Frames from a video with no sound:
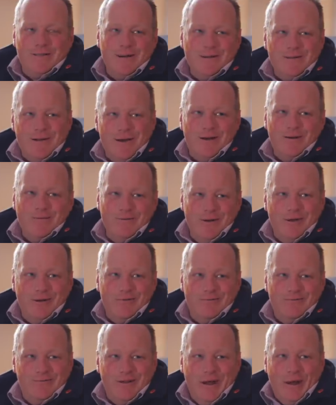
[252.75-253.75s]
know because I'm
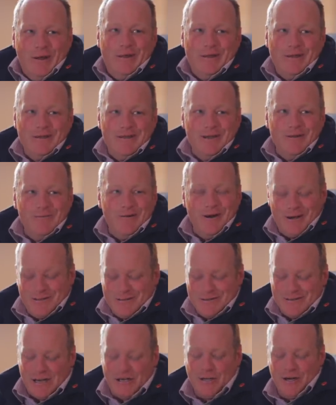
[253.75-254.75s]
not in, in, the internal
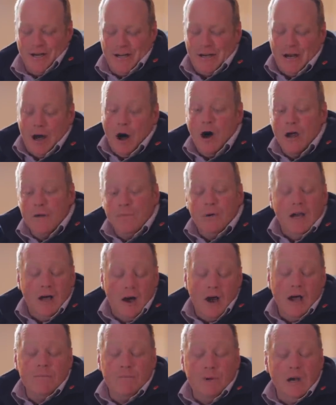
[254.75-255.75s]
workings of Natural England. I,
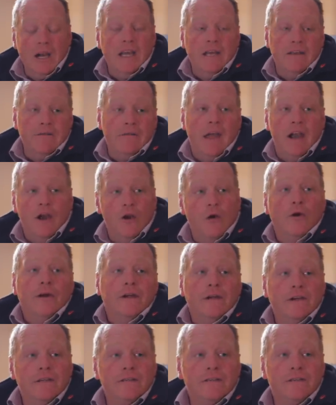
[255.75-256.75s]
be, I believe their
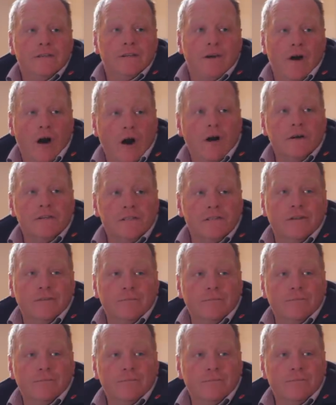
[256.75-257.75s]
lawyers
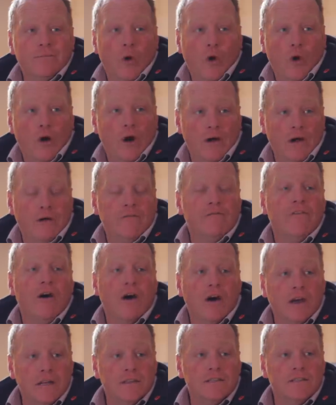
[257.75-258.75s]
asked them or
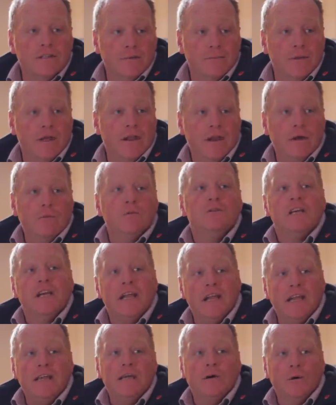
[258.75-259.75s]
advised them it that
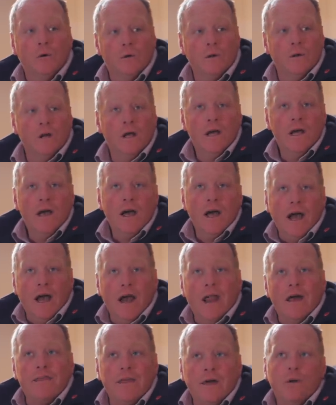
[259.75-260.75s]
it was illegal. Yeah.
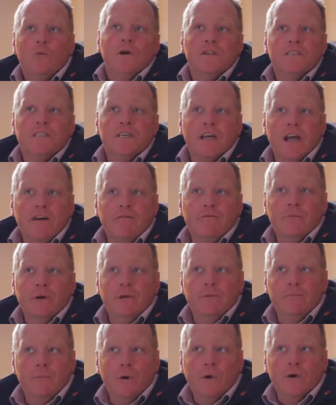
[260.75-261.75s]
And I think once a
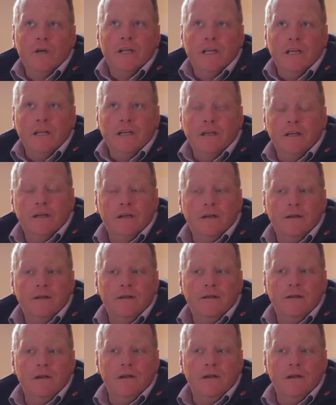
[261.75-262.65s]
government body